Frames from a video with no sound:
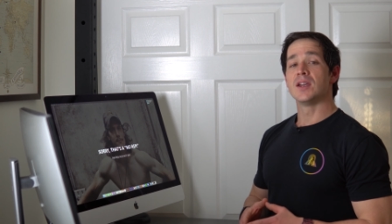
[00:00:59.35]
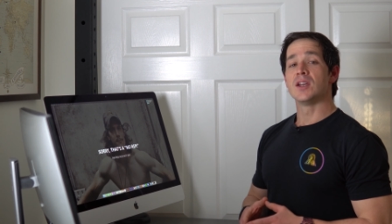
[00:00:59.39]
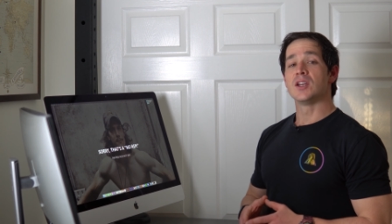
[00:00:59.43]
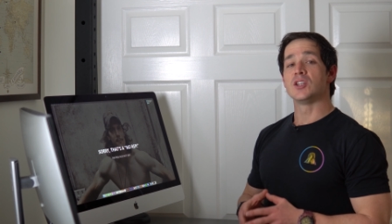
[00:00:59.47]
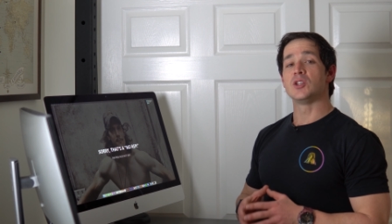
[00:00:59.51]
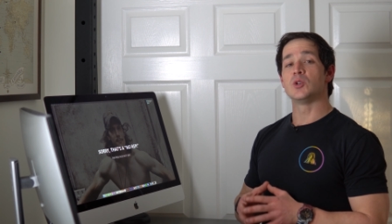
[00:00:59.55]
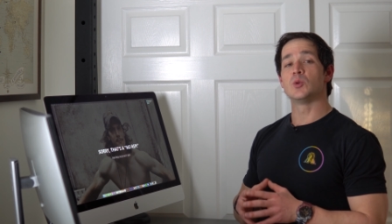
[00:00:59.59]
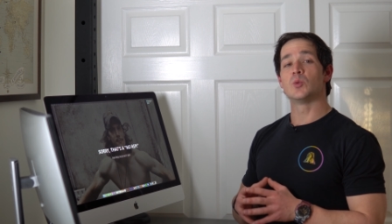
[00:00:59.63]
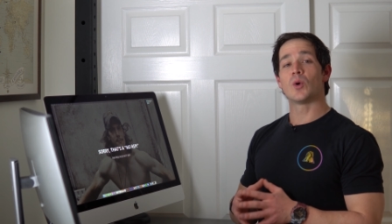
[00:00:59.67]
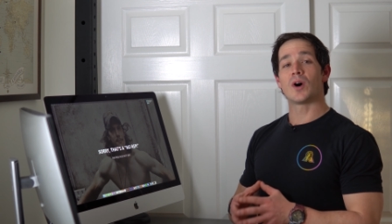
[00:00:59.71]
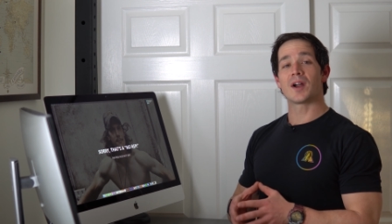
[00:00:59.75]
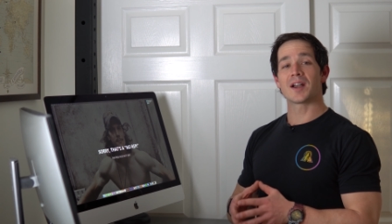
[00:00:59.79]

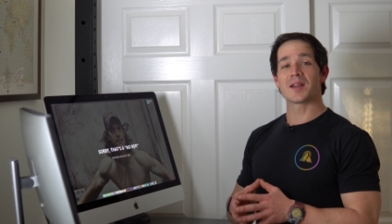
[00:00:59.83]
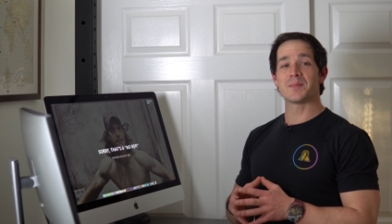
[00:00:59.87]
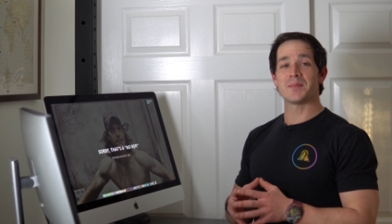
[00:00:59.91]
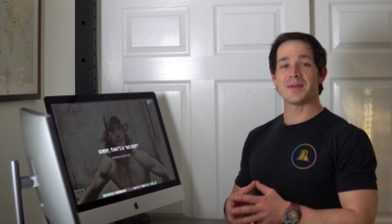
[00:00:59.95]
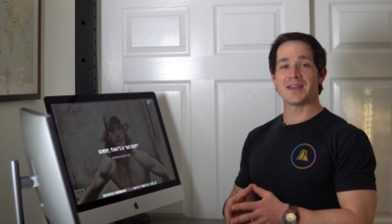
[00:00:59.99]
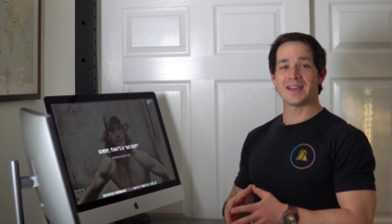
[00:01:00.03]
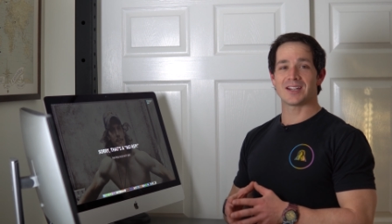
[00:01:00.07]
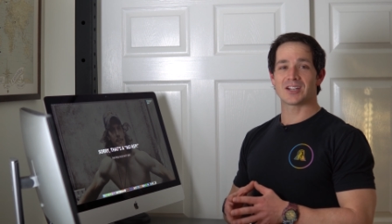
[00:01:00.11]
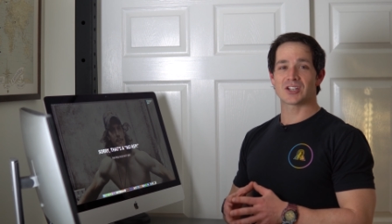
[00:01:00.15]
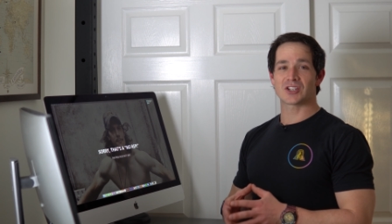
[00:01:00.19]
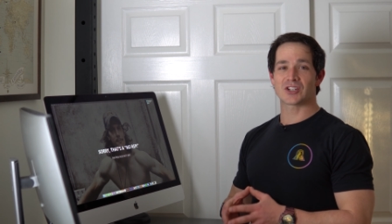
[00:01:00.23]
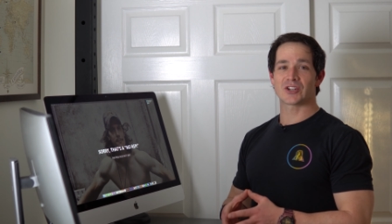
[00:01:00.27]
You want to
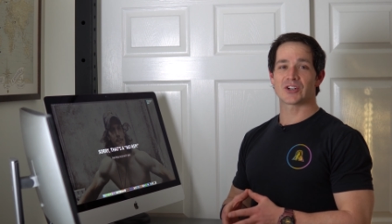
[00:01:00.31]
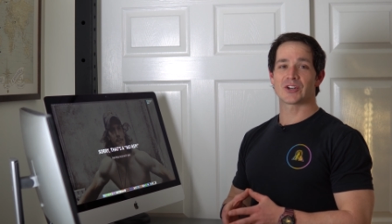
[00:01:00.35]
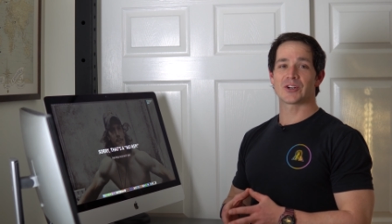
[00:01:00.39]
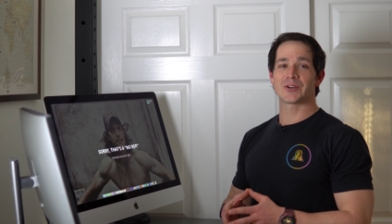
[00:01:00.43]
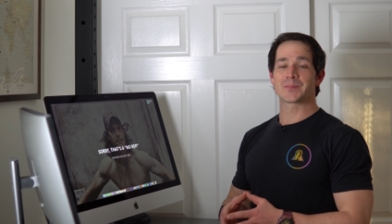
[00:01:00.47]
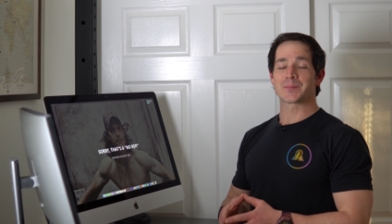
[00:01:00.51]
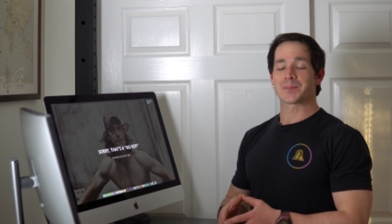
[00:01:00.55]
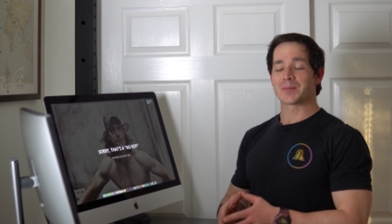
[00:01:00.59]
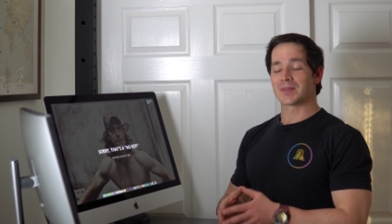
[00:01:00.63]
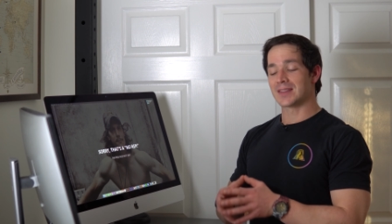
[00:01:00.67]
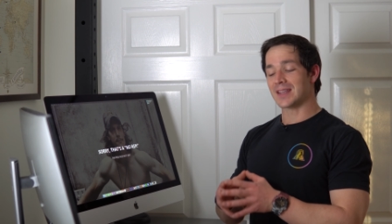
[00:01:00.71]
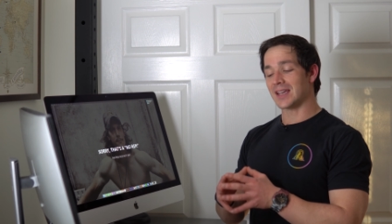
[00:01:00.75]
make
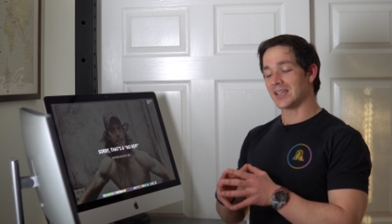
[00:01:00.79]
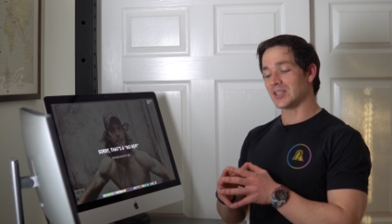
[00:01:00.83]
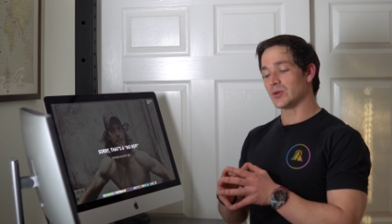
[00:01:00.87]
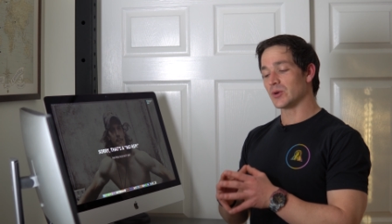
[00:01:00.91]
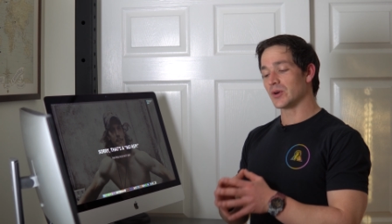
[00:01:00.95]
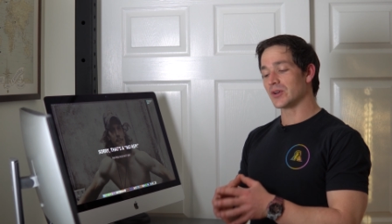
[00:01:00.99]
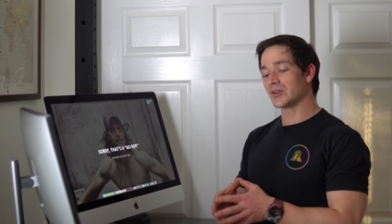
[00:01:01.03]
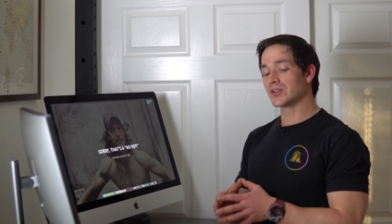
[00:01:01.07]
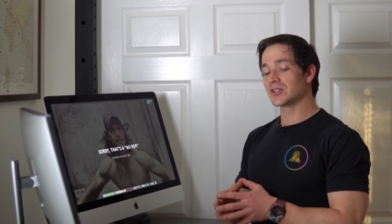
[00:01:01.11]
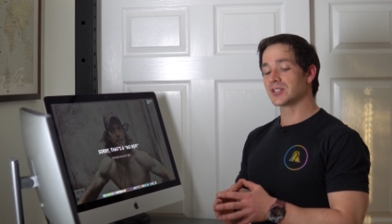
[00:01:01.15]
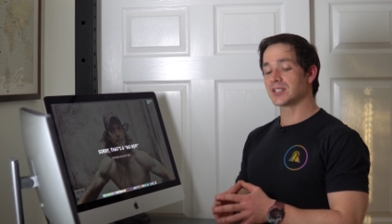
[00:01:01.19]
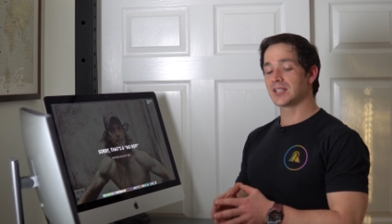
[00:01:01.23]
sure that you
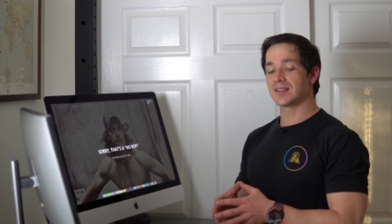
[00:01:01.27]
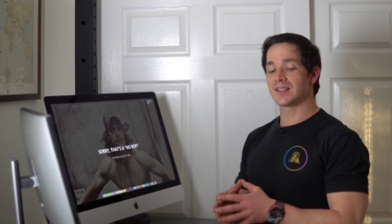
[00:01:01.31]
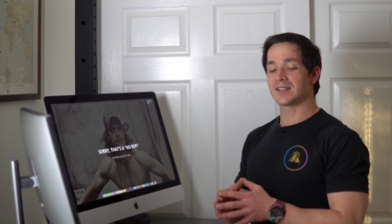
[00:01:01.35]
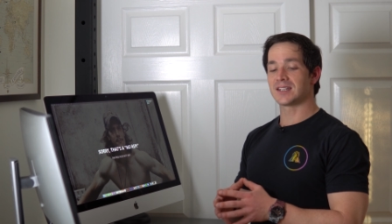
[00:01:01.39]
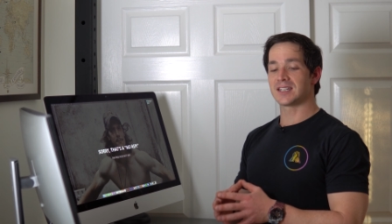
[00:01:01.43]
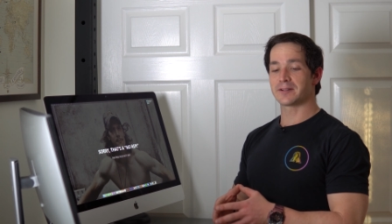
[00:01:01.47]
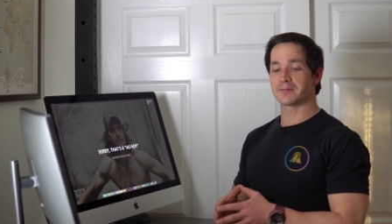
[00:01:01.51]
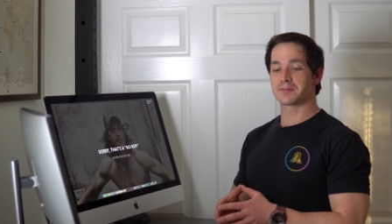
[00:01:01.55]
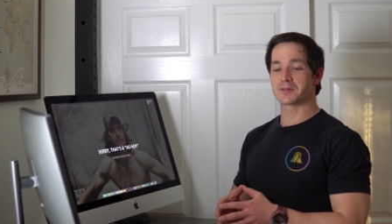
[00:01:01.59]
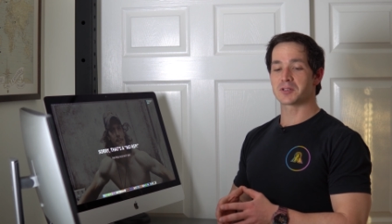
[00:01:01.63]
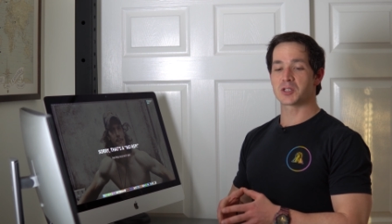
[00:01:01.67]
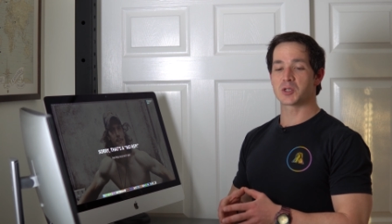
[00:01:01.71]
understand the
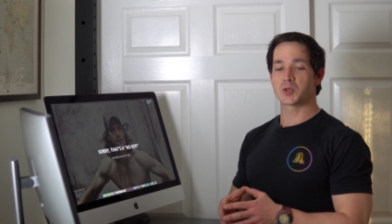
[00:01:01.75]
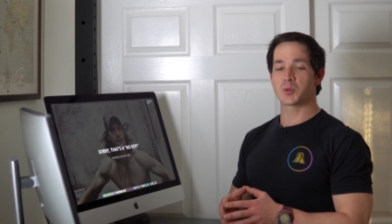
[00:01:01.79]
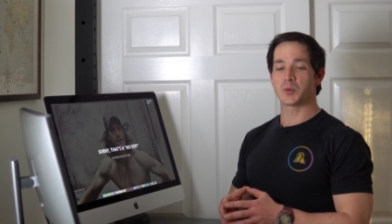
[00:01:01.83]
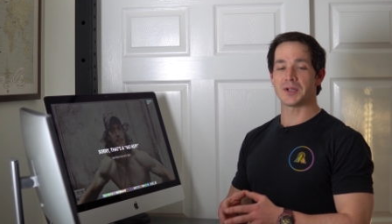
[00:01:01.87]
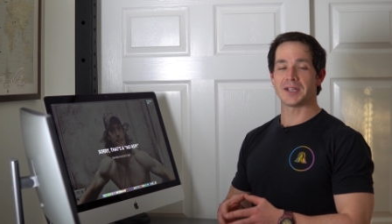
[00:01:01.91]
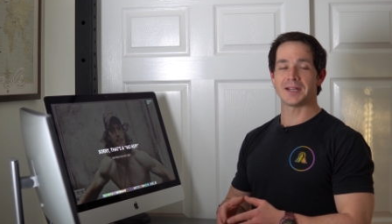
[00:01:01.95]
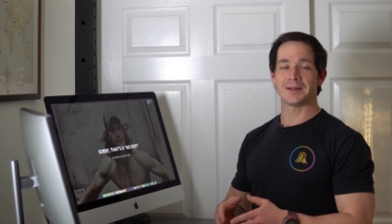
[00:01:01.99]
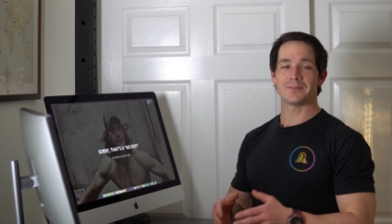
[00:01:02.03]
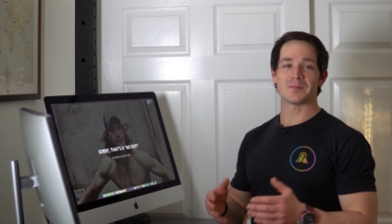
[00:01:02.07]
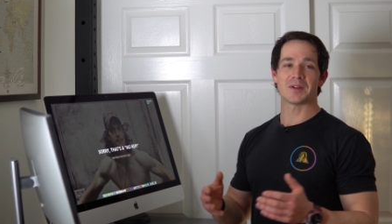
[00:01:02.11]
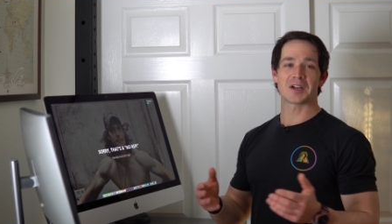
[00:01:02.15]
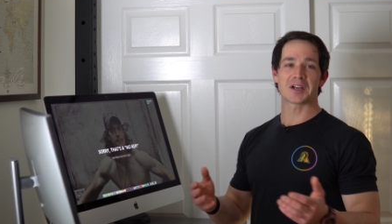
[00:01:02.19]
difference between